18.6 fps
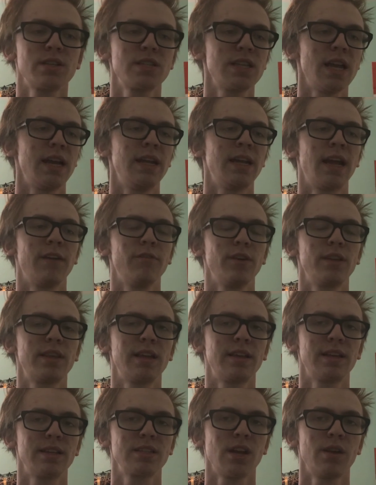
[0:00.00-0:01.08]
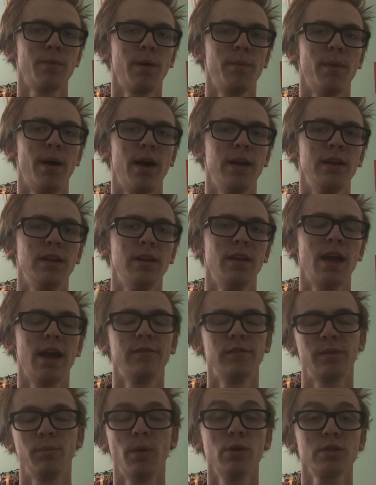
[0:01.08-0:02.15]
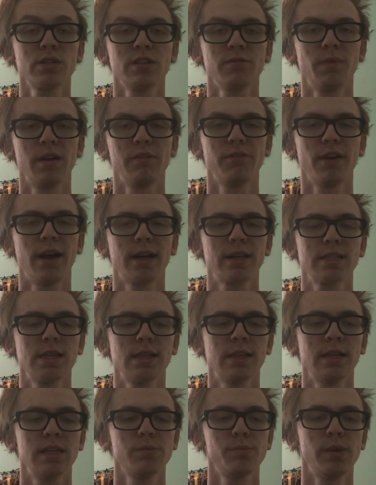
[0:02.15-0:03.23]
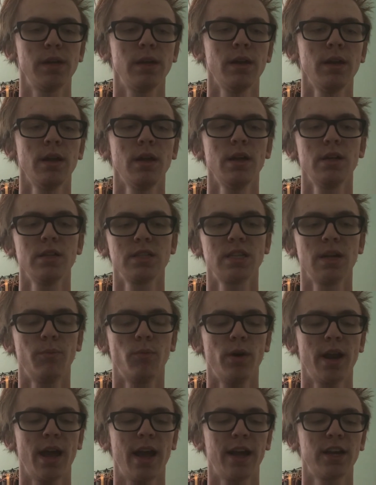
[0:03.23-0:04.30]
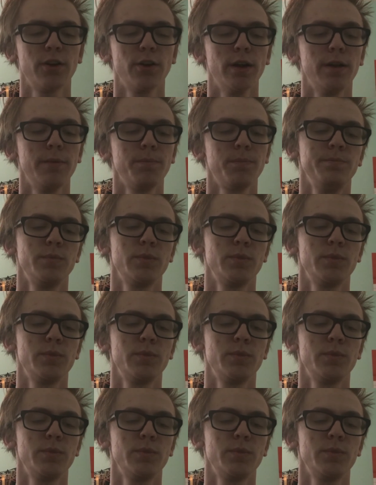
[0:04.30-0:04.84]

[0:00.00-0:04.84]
stating everything that's on my mind and having most of my facts at least be somewhat accurate.